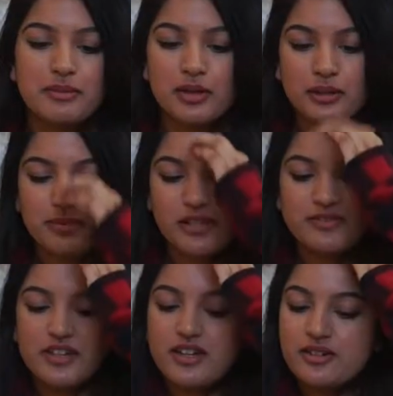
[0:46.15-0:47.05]
BarkBox
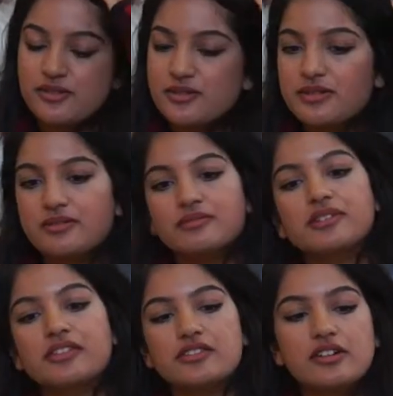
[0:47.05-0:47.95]
videos with
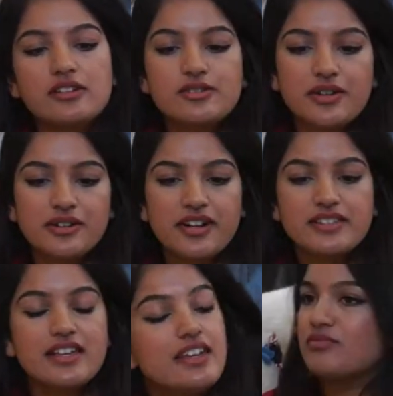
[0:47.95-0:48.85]
other dogs going
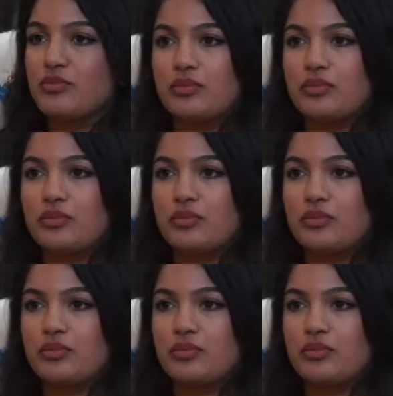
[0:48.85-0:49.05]
crazy.